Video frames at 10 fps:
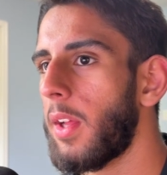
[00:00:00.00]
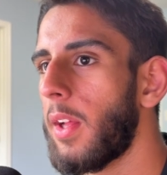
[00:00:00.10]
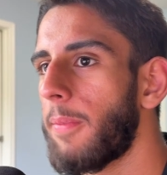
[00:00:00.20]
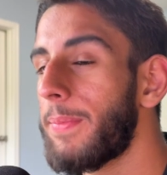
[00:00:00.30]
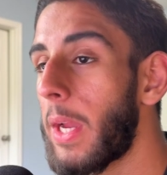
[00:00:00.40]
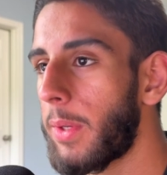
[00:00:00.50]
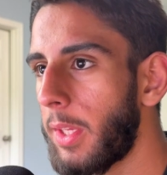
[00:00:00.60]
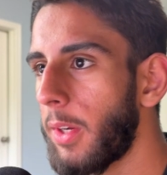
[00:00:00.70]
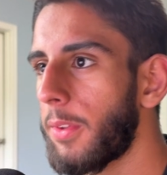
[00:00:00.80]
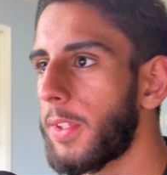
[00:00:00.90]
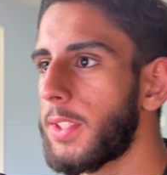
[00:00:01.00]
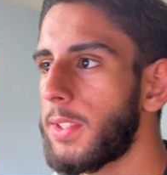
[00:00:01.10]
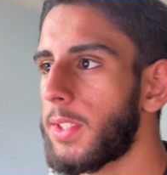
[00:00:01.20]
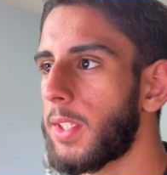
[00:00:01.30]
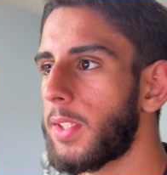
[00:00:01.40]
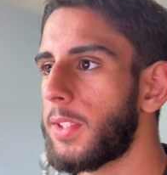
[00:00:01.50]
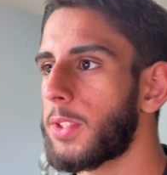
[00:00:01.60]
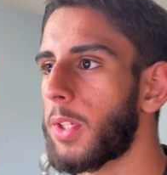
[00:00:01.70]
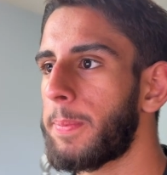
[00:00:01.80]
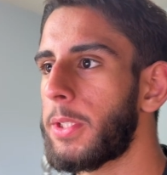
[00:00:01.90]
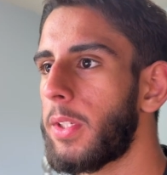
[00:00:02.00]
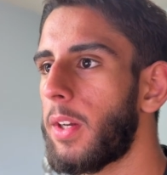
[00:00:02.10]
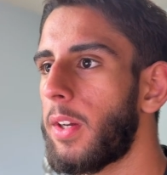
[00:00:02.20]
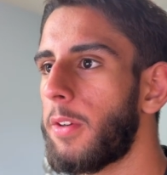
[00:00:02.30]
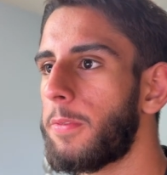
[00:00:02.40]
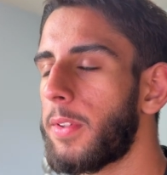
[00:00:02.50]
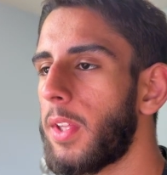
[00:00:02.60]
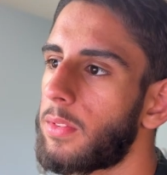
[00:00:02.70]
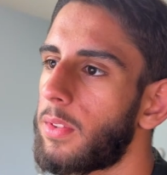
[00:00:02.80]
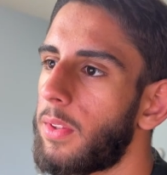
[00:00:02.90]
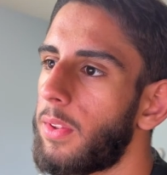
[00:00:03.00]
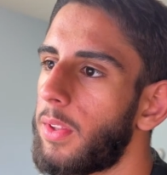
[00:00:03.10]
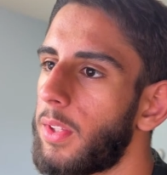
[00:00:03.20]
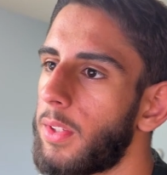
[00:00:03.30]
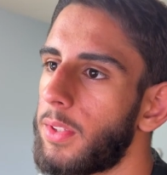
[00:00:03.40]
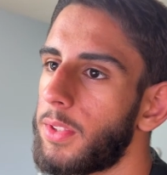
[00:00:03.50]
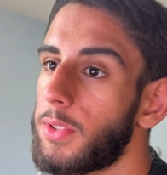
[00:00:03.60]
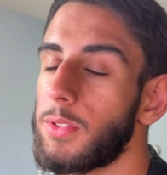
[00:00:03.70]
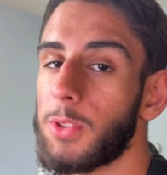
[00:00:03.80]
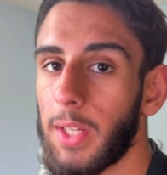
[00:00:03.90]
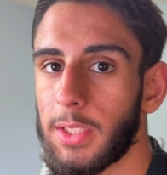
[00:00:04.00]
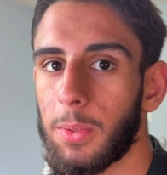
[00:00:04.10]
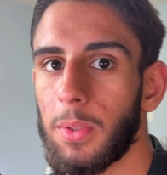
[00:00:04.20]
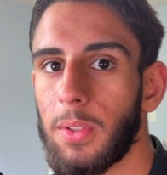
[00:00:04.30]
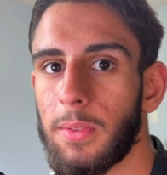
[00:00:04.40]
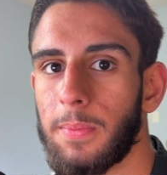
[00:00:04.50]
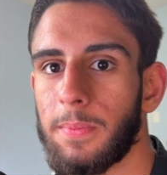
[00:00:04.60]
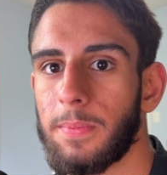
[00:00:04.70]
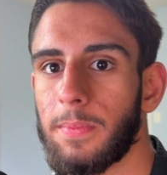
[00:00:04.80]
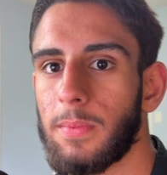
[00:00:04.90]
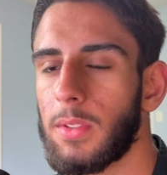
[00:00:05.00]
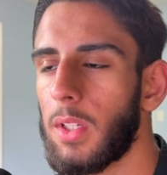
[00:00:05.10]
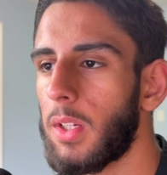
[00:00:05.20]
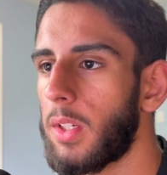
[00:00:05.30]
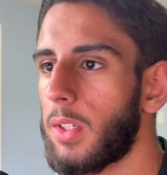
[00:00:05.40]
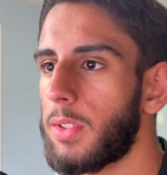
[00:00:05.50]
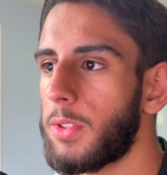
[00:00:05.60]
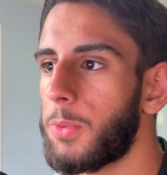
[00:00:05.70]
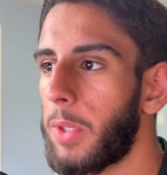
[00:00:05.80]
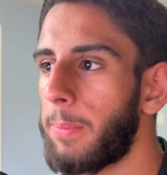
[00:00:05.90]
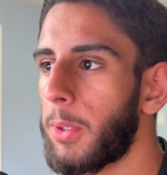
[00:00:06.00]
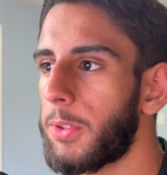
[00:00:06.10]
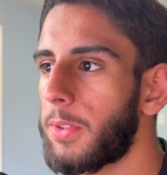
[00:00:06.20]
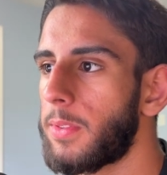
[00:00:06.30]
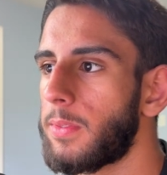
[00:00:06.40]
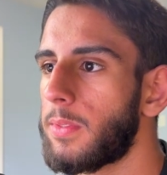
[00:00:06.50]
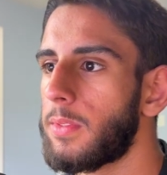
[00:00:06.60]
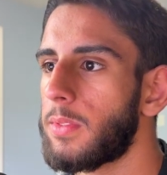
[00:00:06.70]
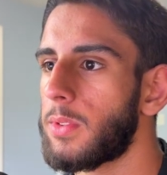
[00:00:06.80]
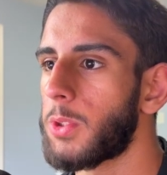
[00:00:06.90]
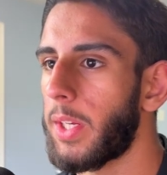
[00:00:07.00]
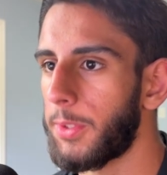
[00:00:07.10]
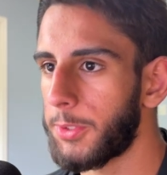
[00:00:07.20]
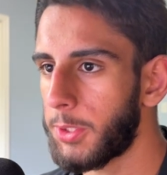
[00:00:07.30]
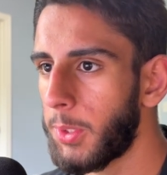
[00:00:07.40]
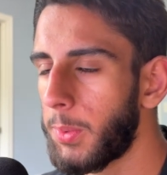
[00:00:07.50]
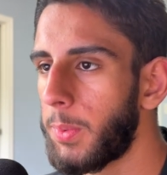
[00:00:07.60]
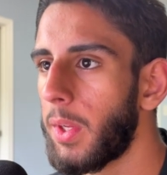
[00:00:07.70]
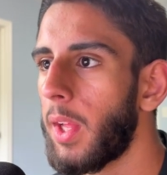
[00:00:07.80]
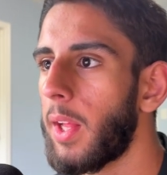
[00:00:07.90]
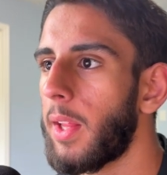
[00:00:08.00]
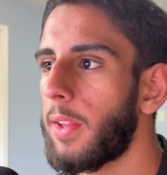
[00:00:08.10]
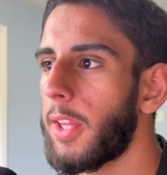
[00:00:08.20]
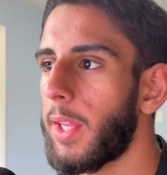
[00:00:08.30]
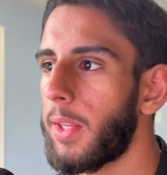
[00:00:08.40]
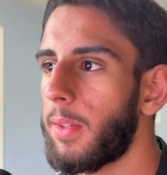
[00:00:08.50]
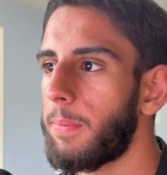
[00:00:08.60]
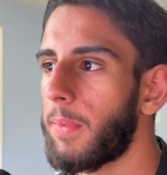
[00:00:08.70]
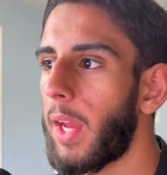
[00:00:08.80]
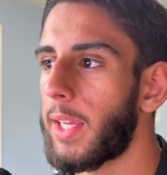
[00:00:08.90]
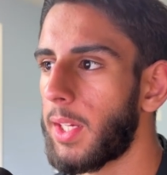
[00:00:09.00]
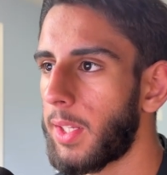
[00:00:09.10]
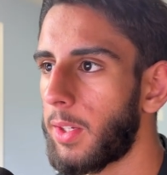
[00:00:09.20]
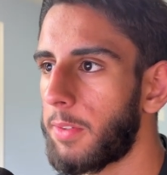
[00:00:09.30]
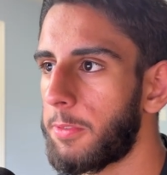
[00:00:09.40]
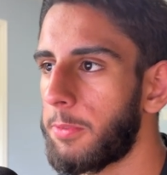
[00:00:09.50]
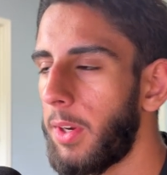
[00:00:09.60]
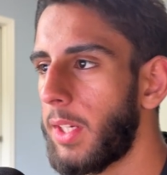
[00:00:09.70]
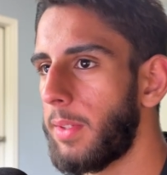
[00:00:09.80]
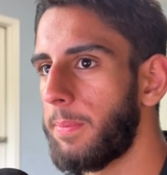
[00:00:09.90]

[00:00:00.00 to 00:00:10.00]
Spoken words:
Now here, this is a description of the Jurassic World Rebirth trailer 2 that I got off of Reddit.